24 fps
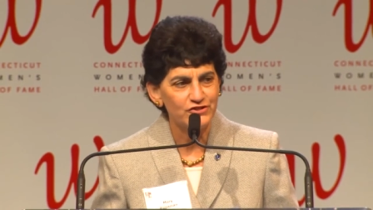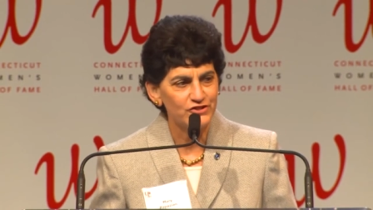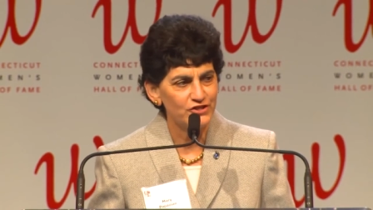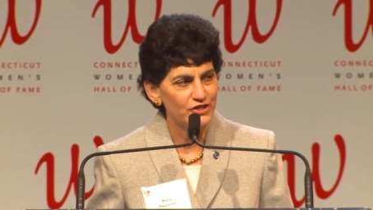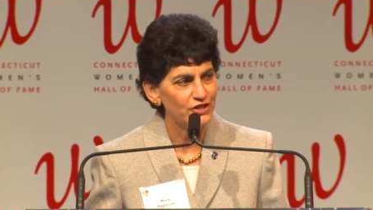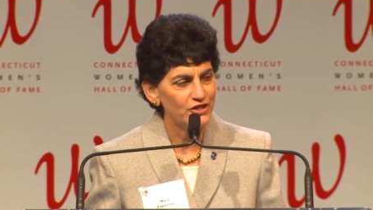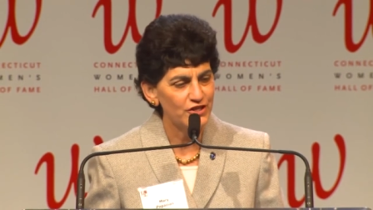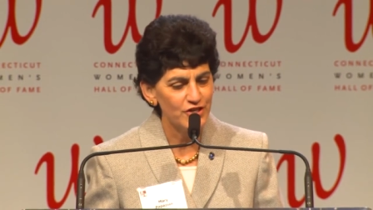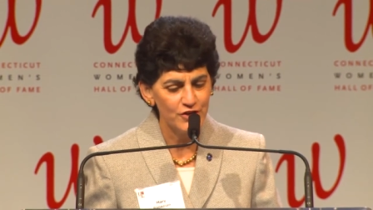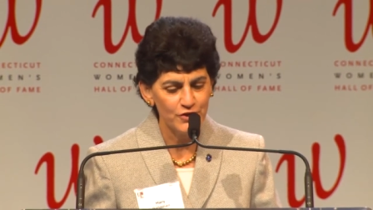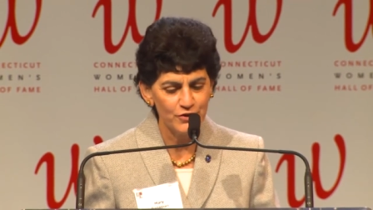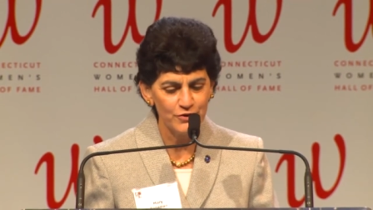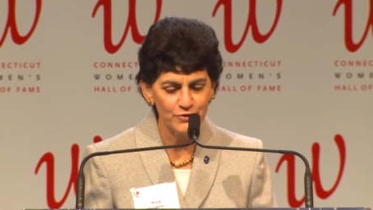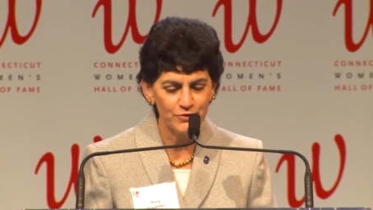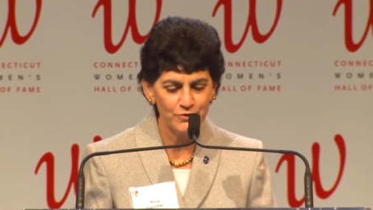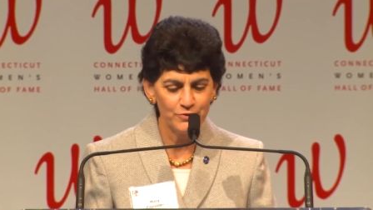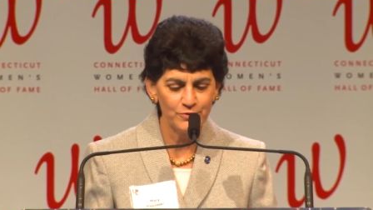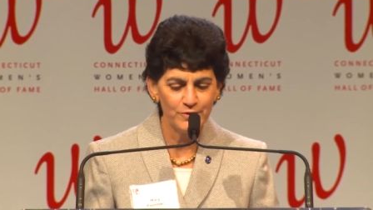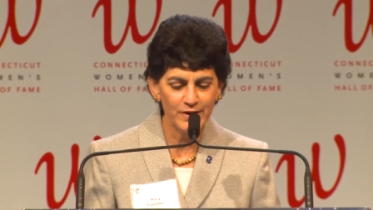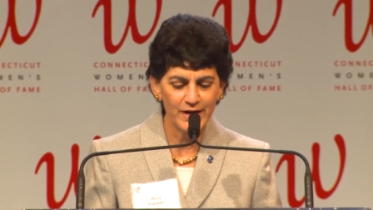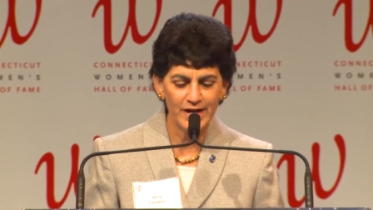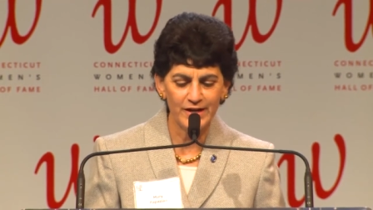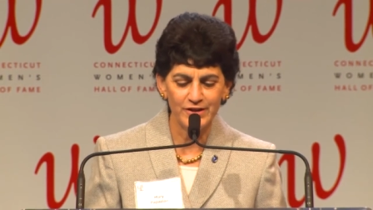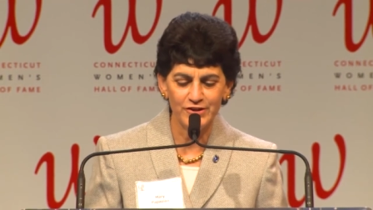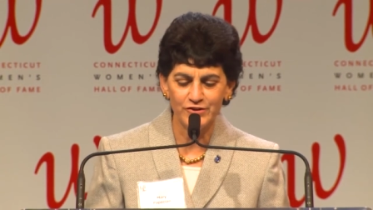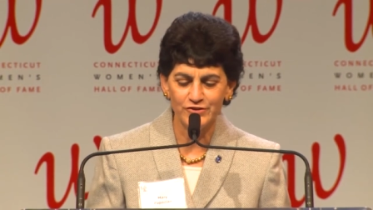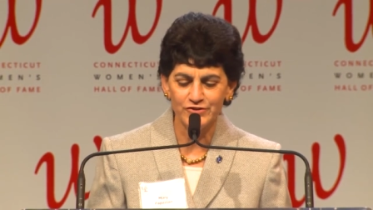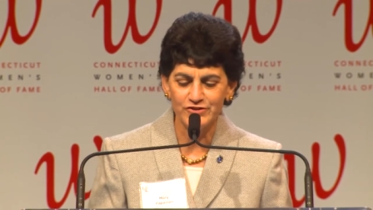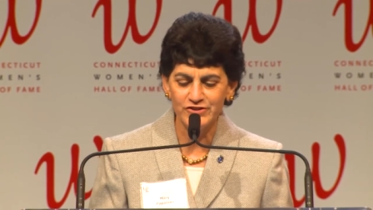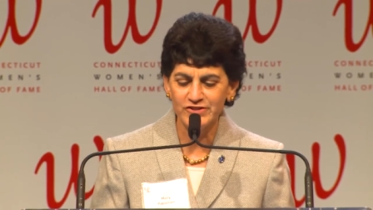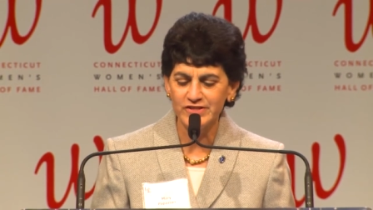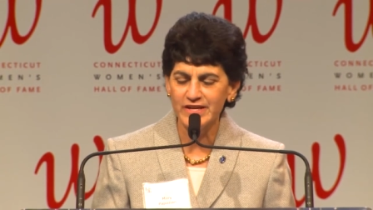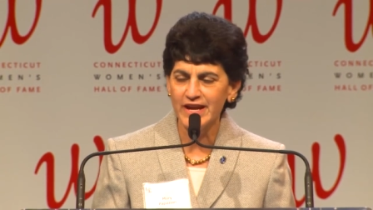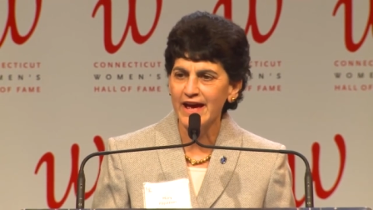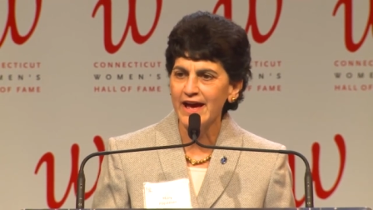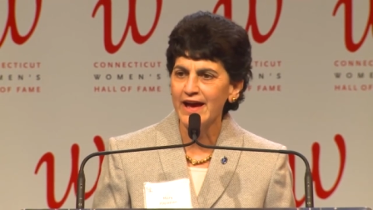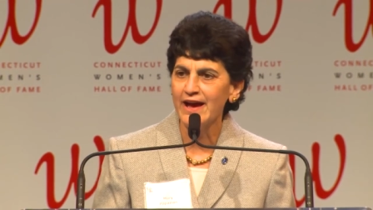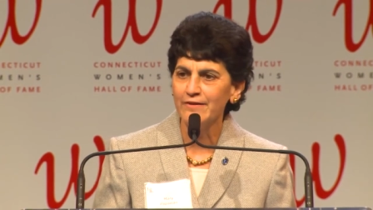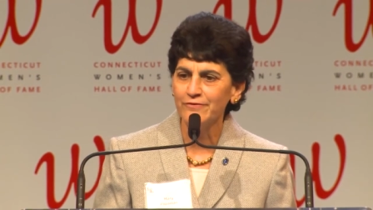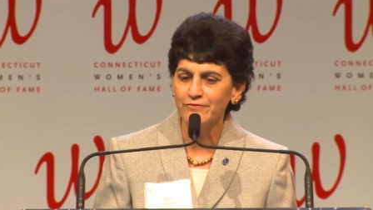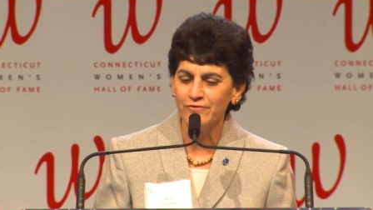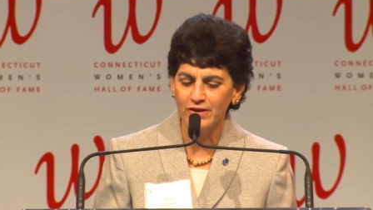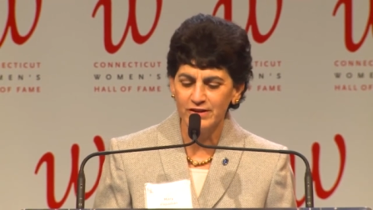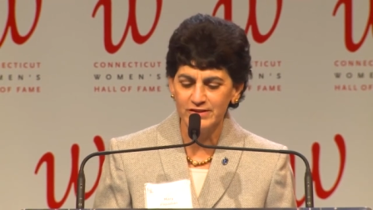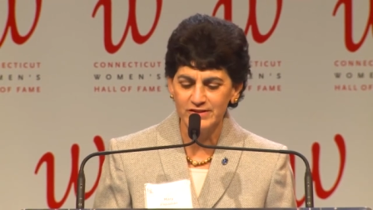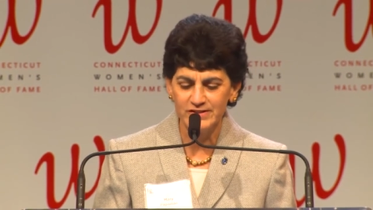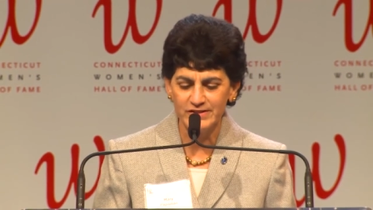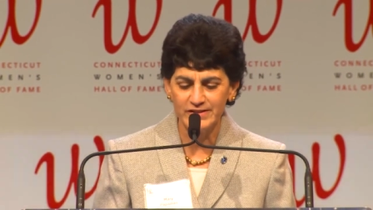to you and your staff
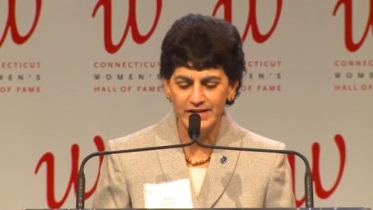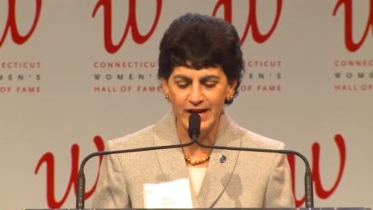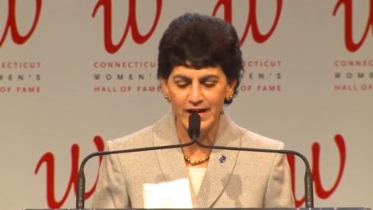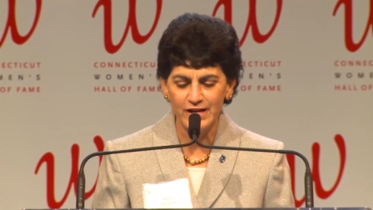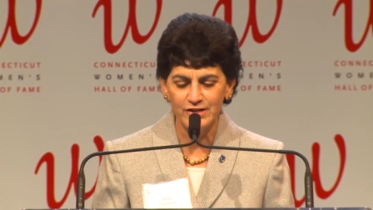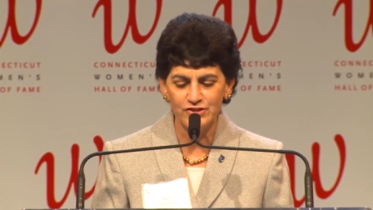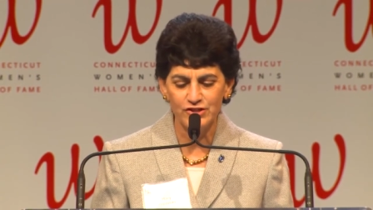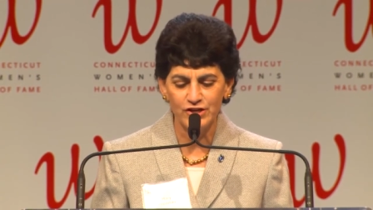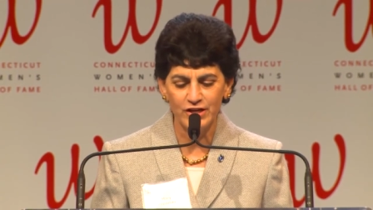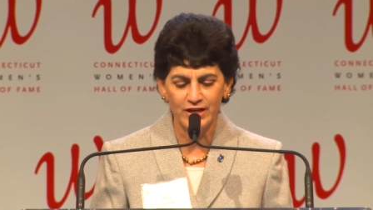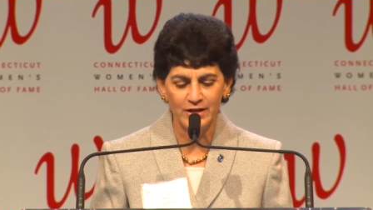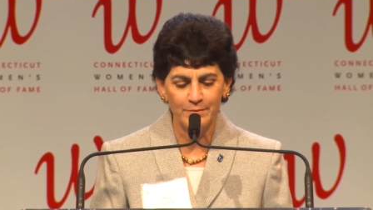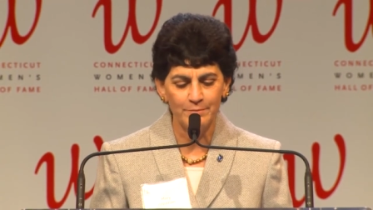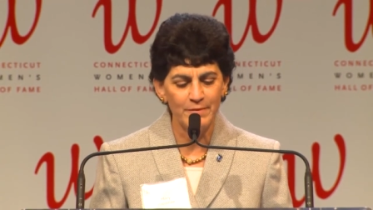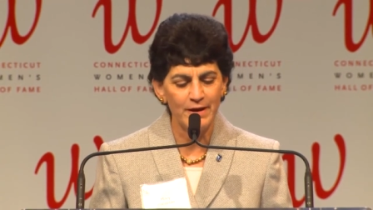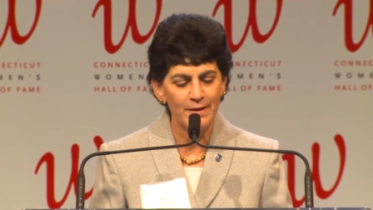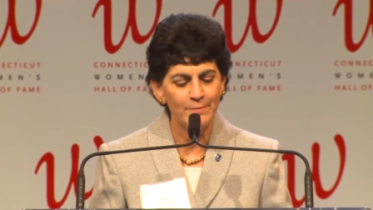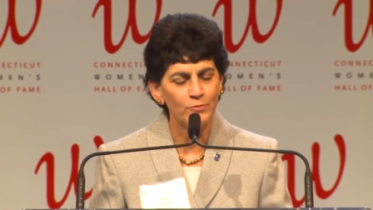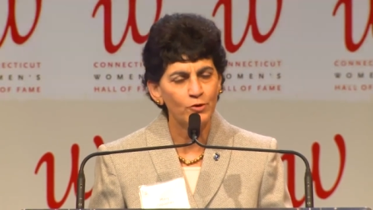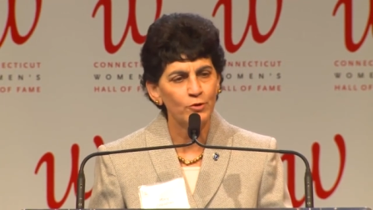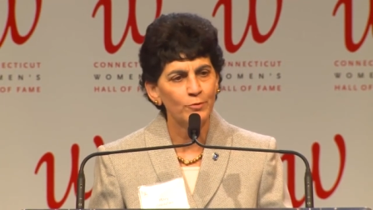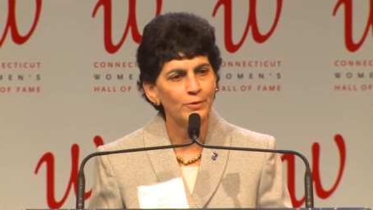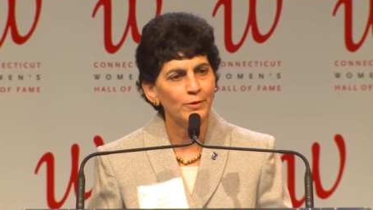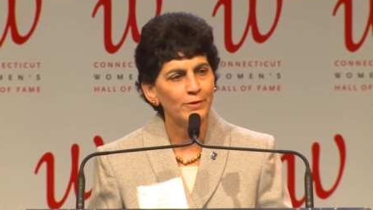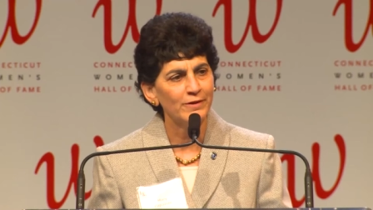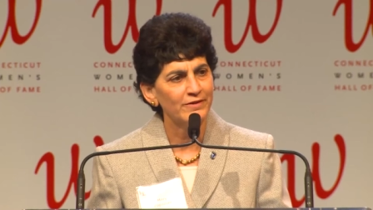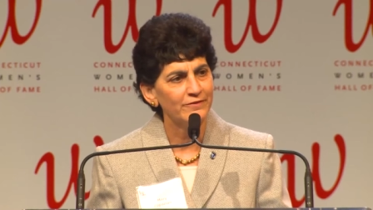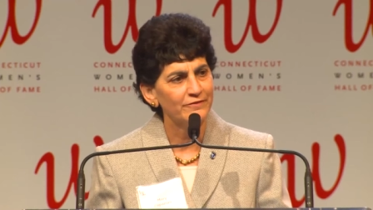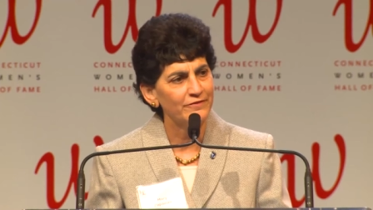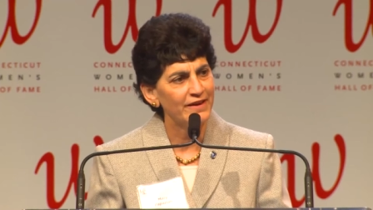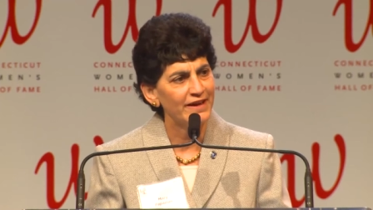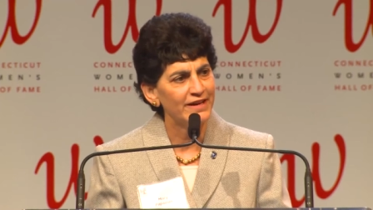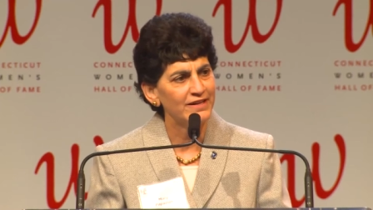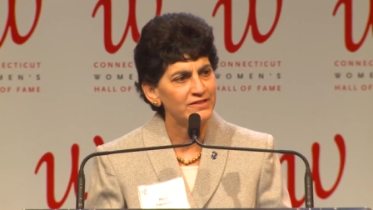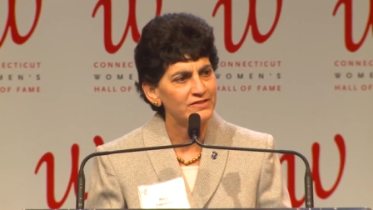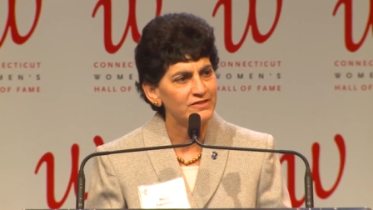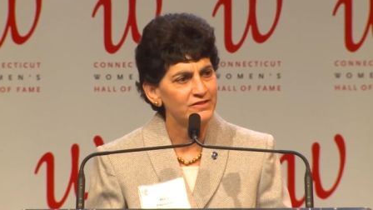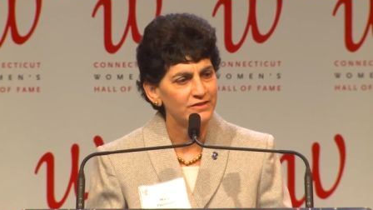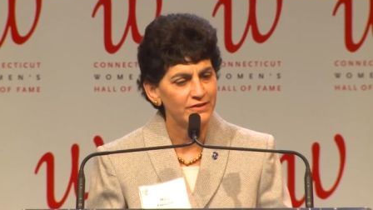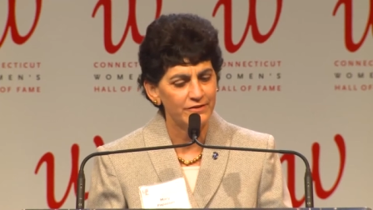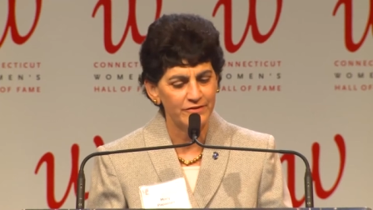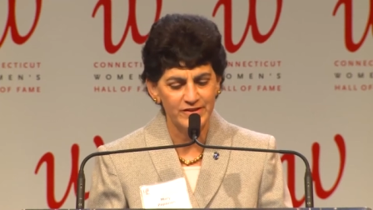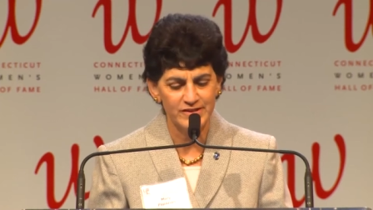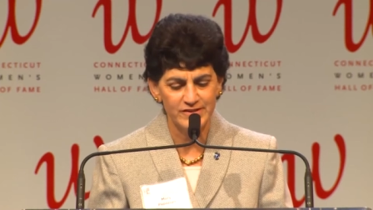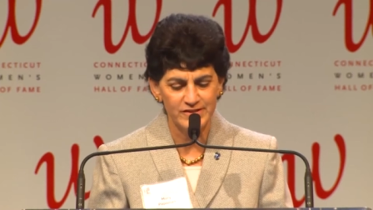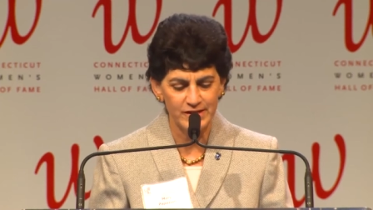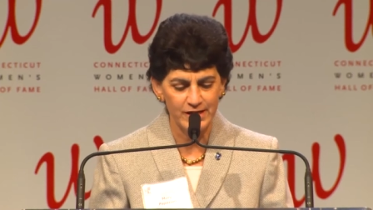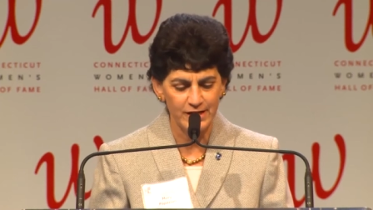on staging a memorable event
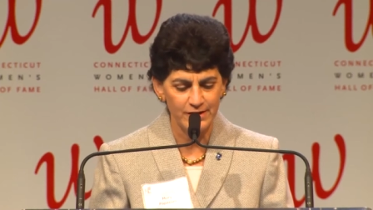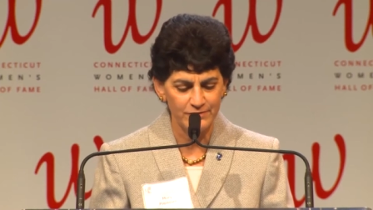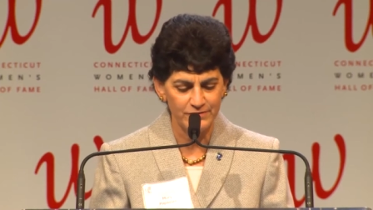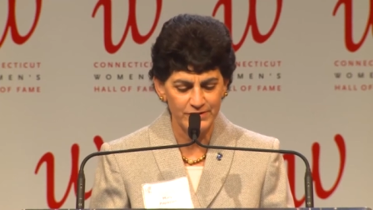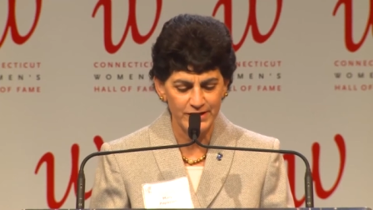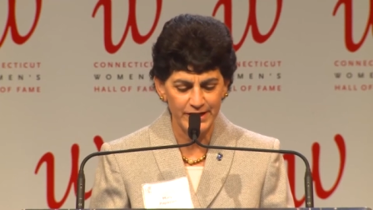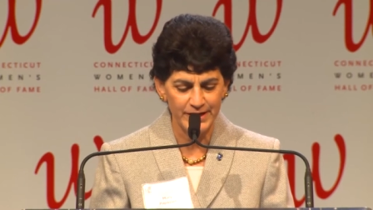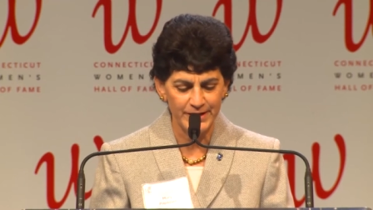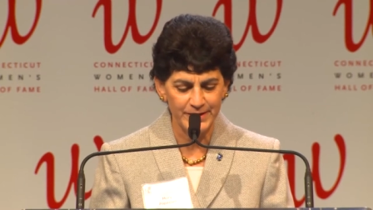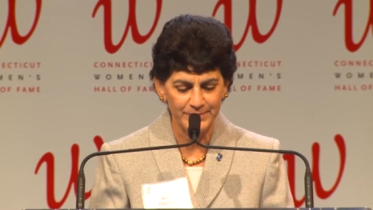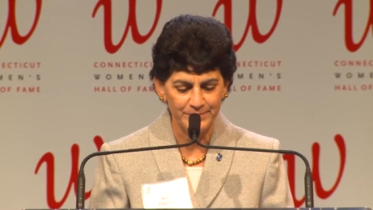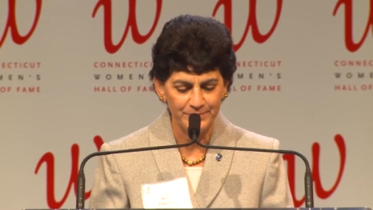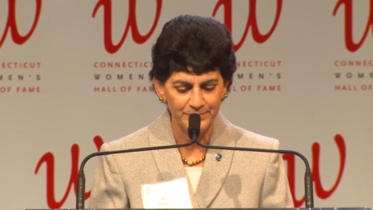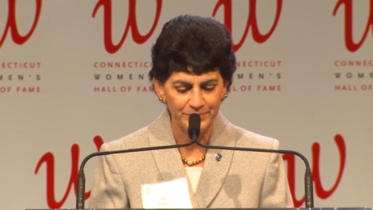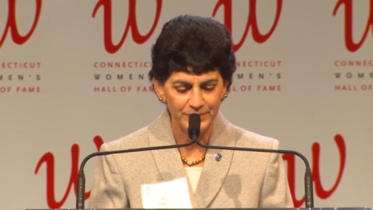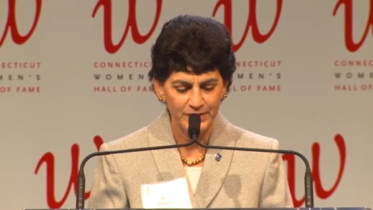this evening.